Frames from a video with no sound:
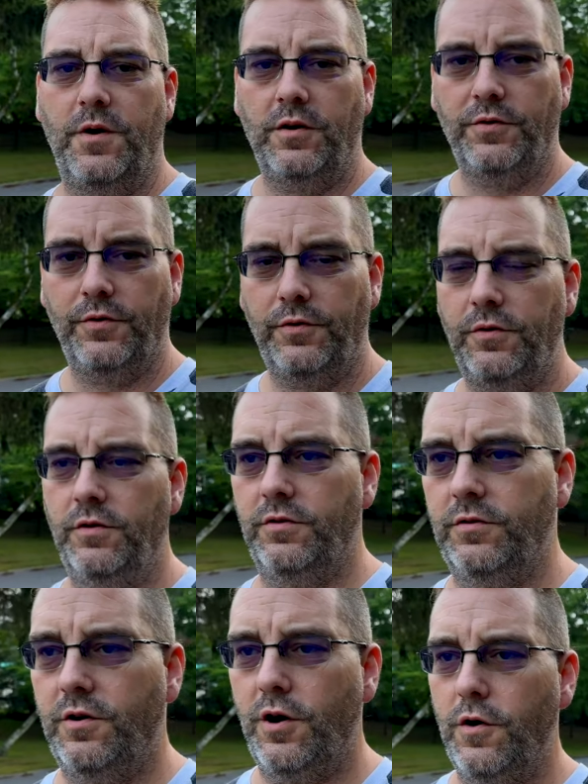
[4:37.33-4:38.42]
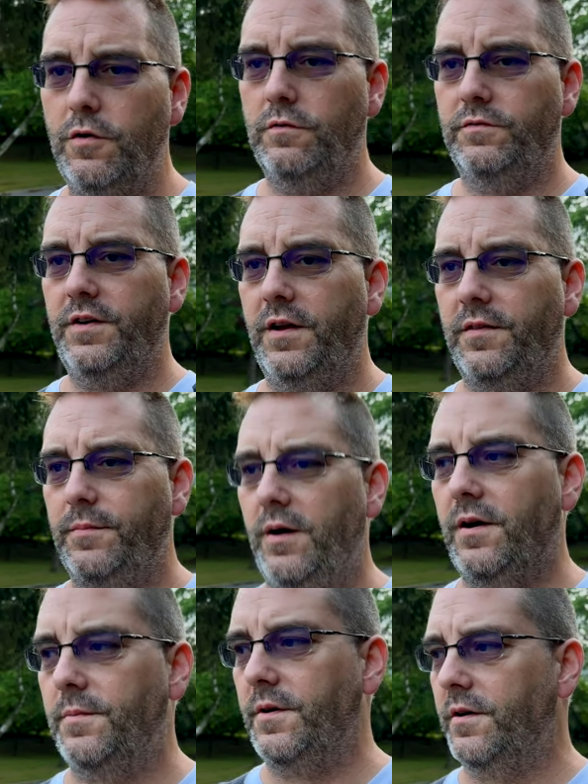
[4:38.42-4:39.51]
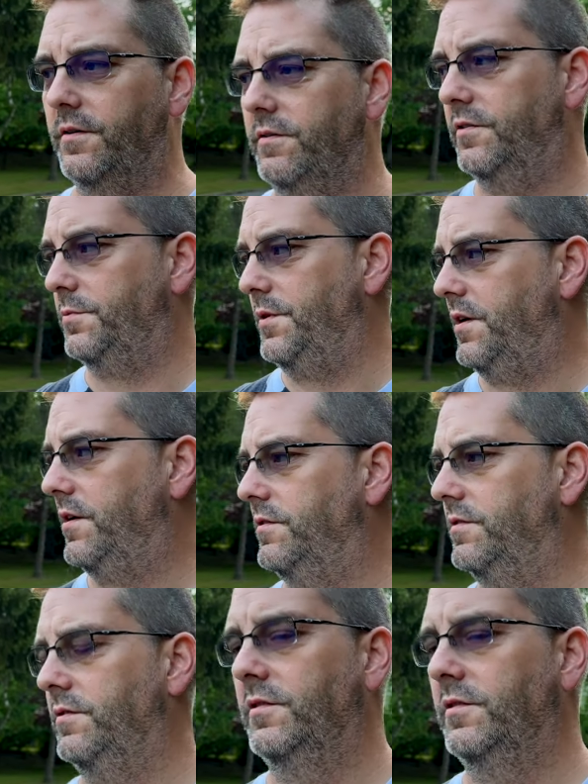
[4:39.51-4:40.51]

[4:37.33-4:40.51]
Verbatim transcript: our little cove down at the bottom there this weekend.